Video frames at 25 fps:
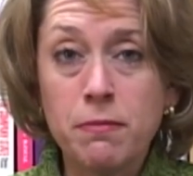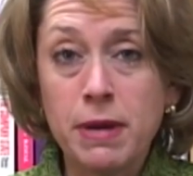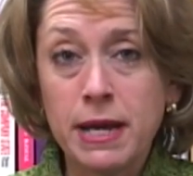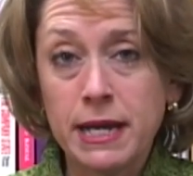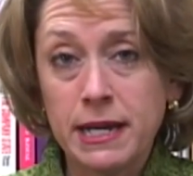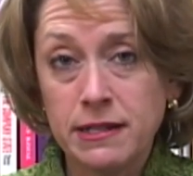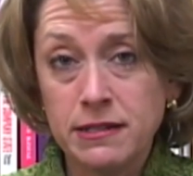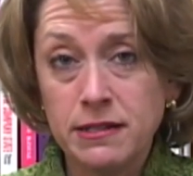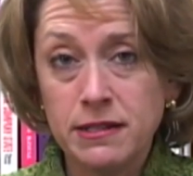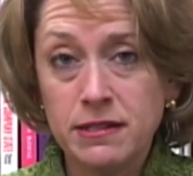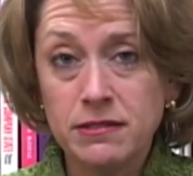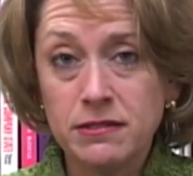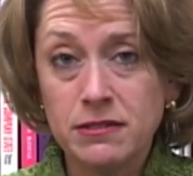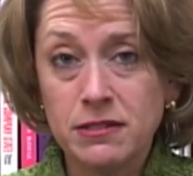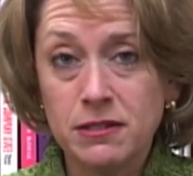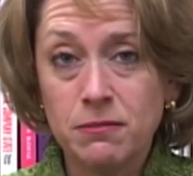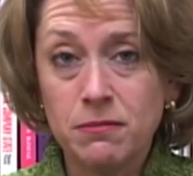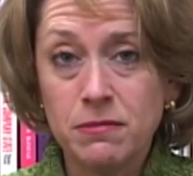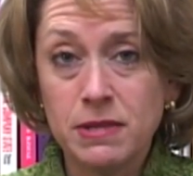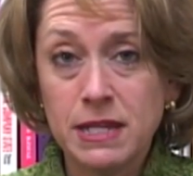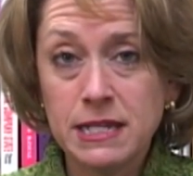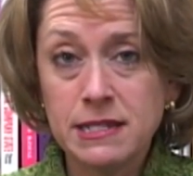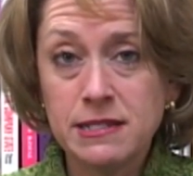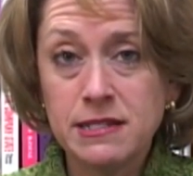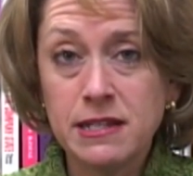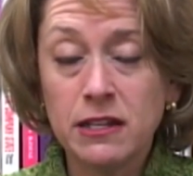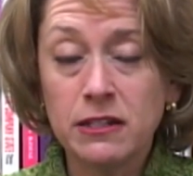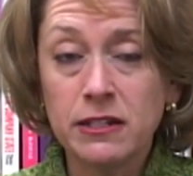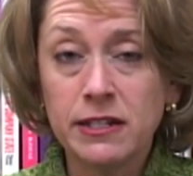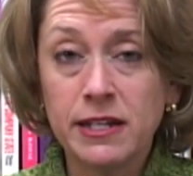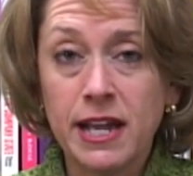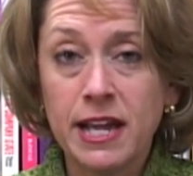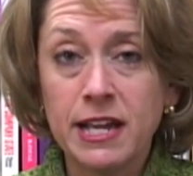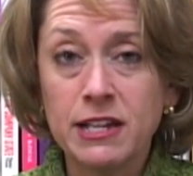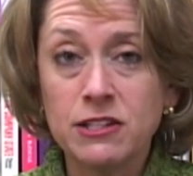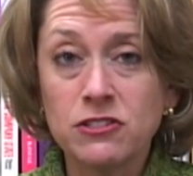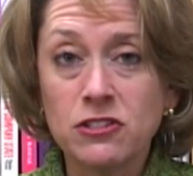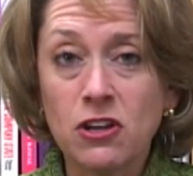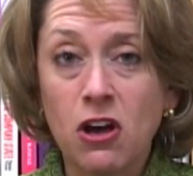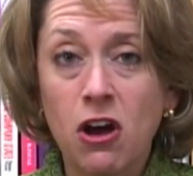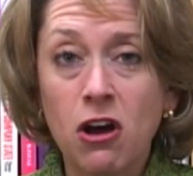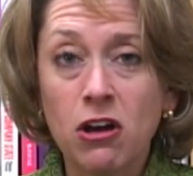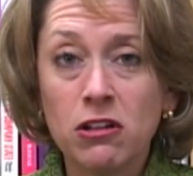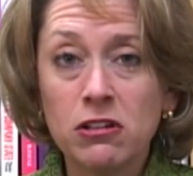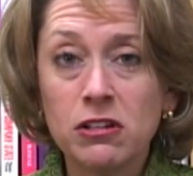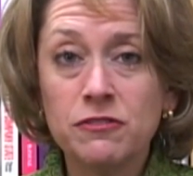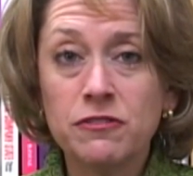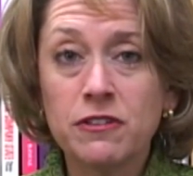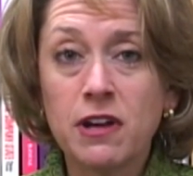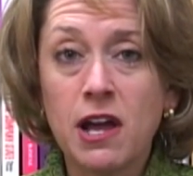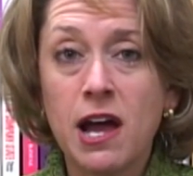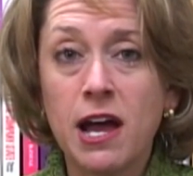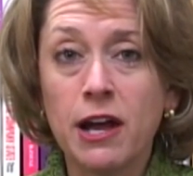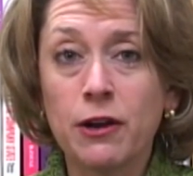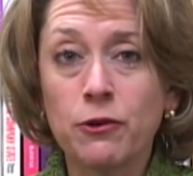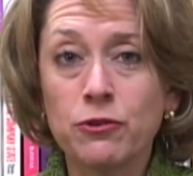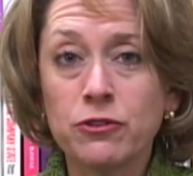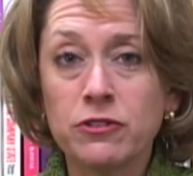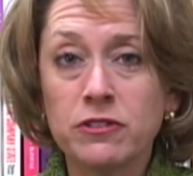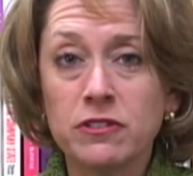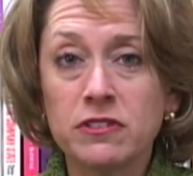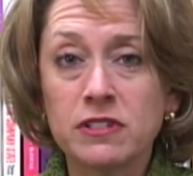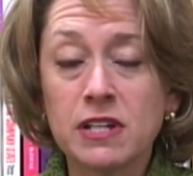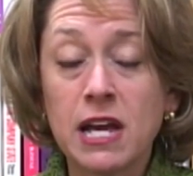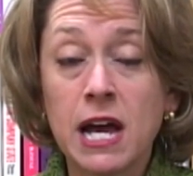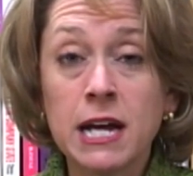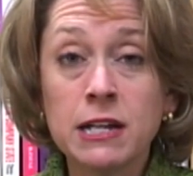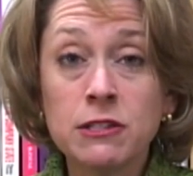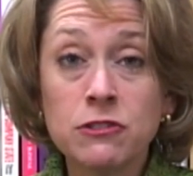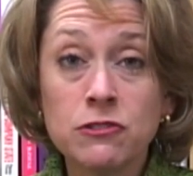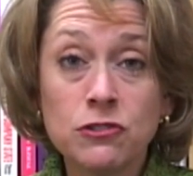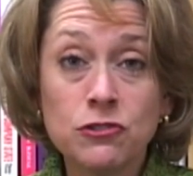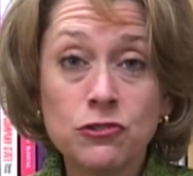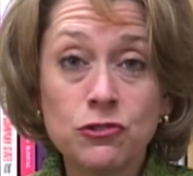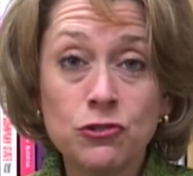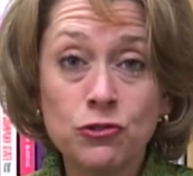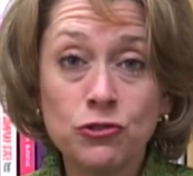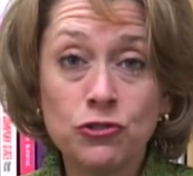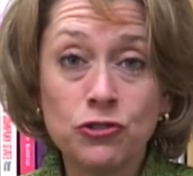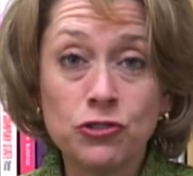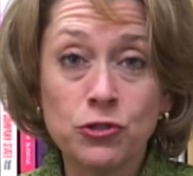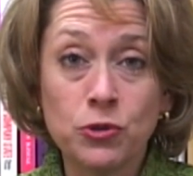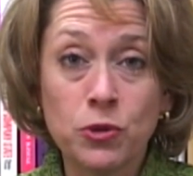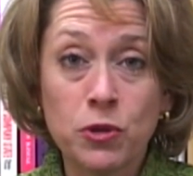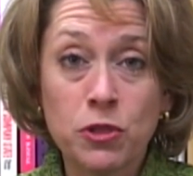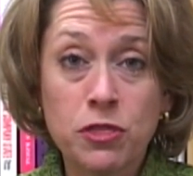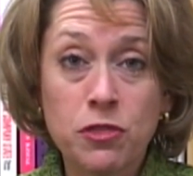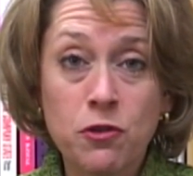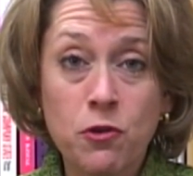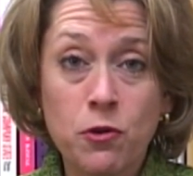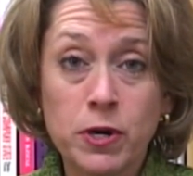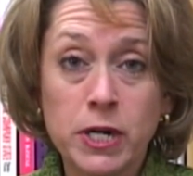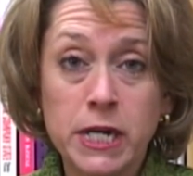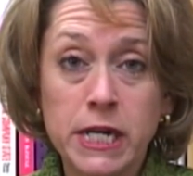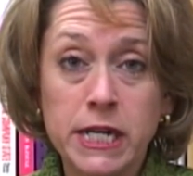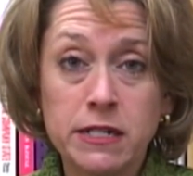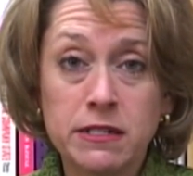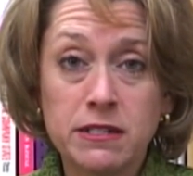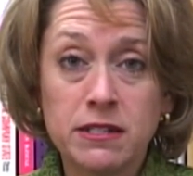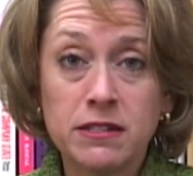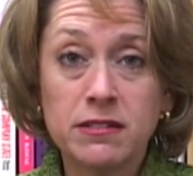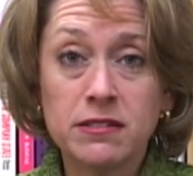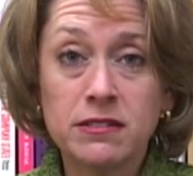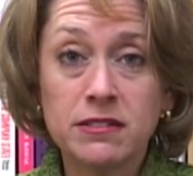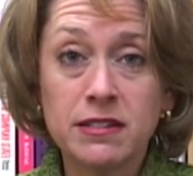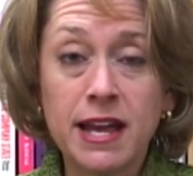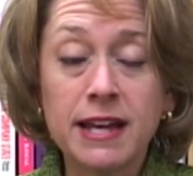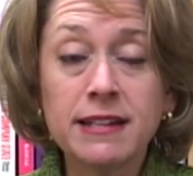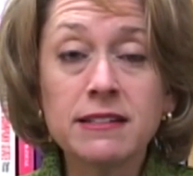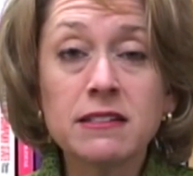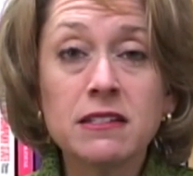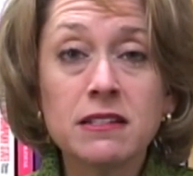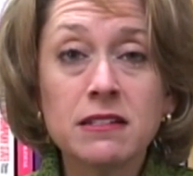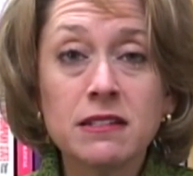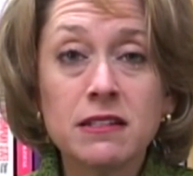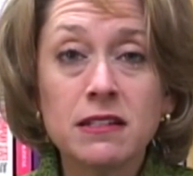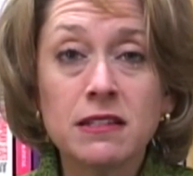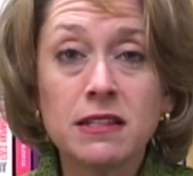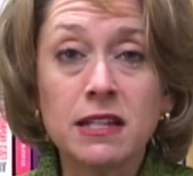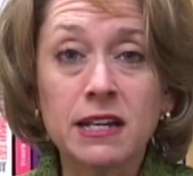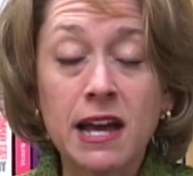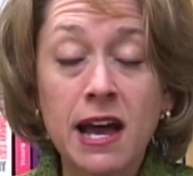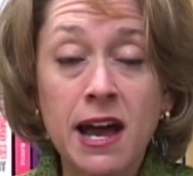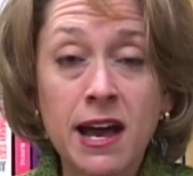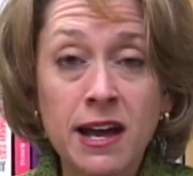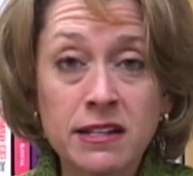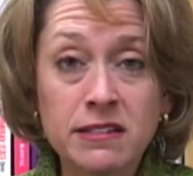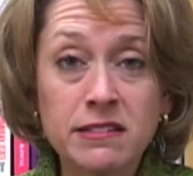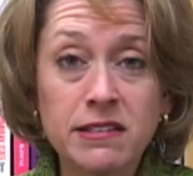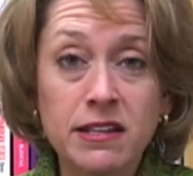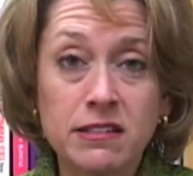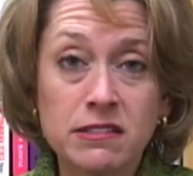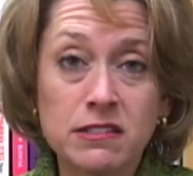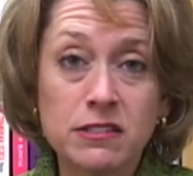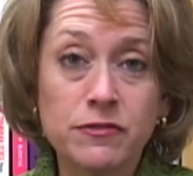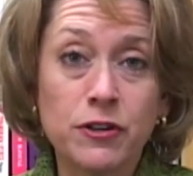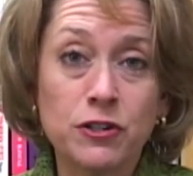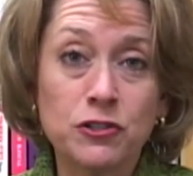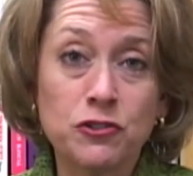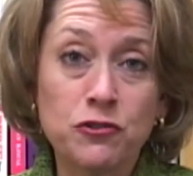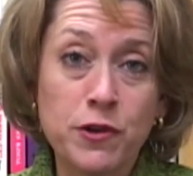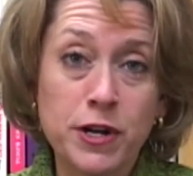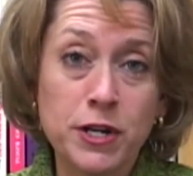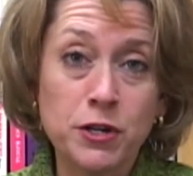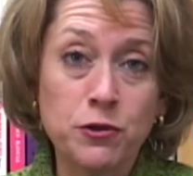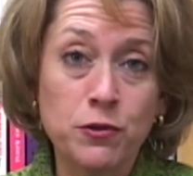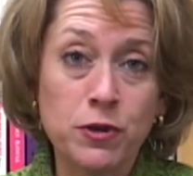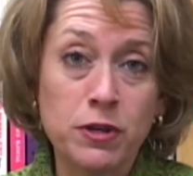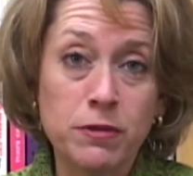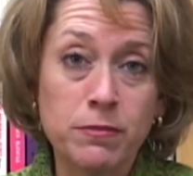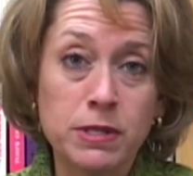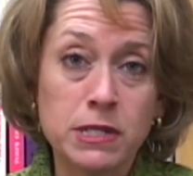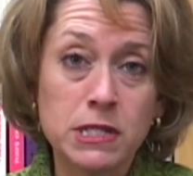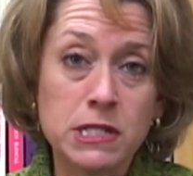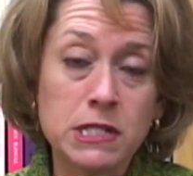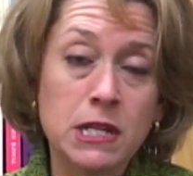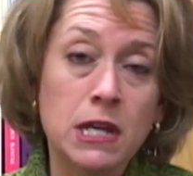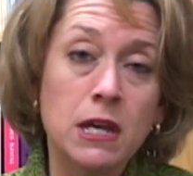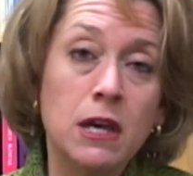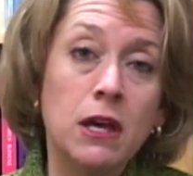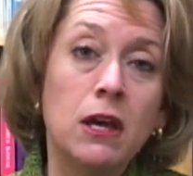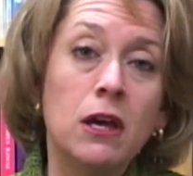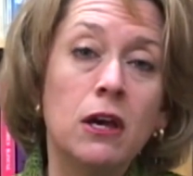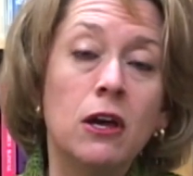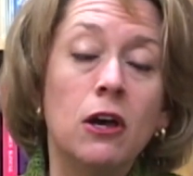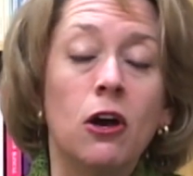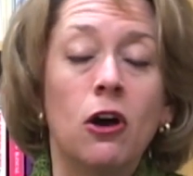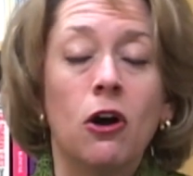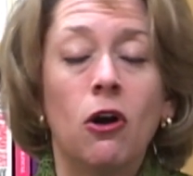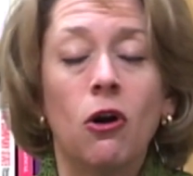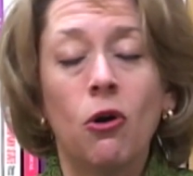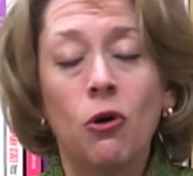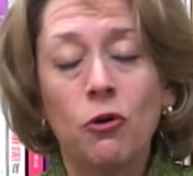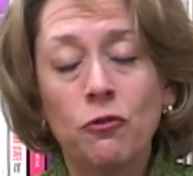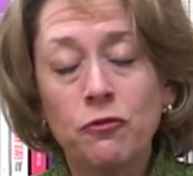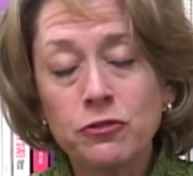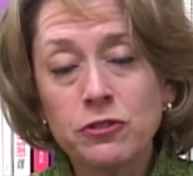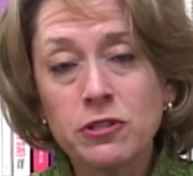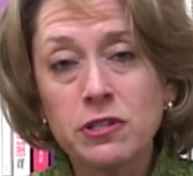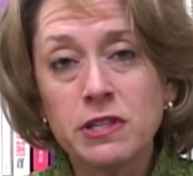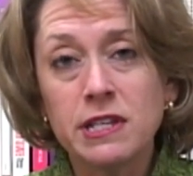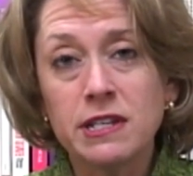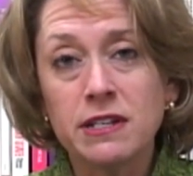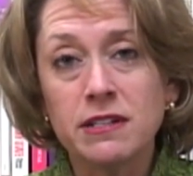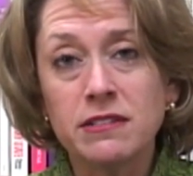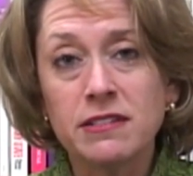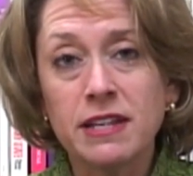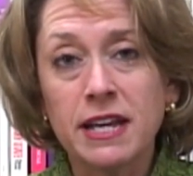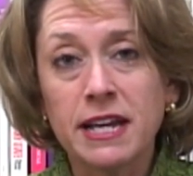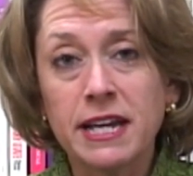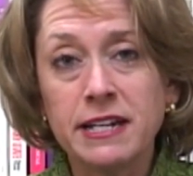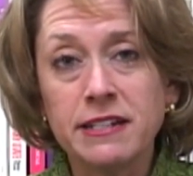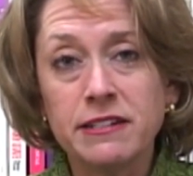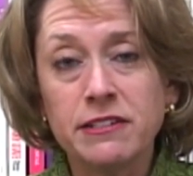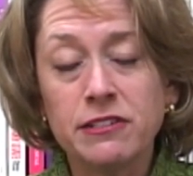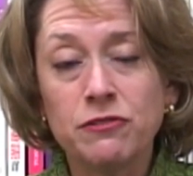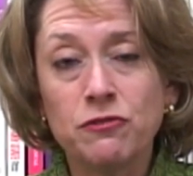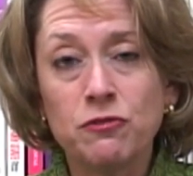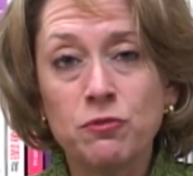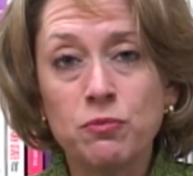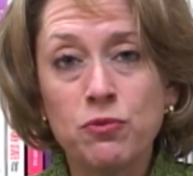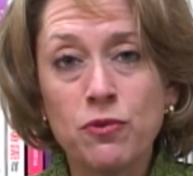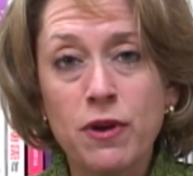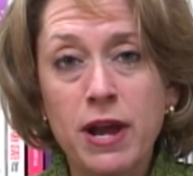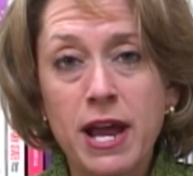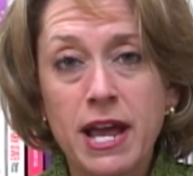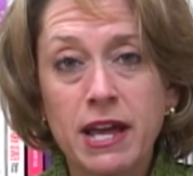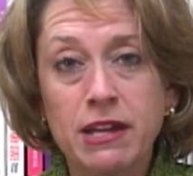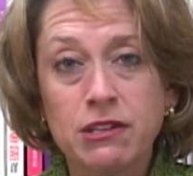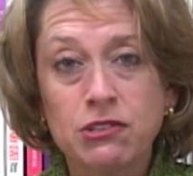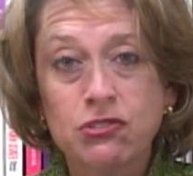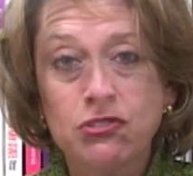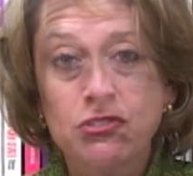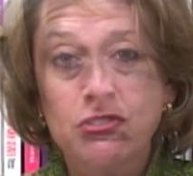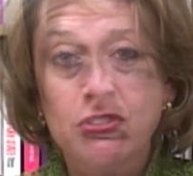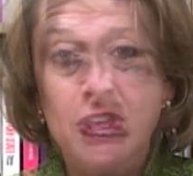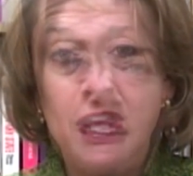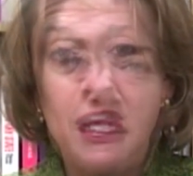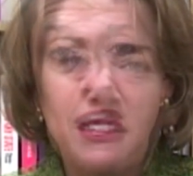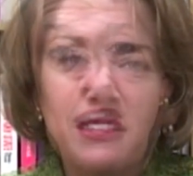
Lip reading: mechanism that delegates all of Congress's constitutional authority to set the contents of our trade agreements over to the executive branch.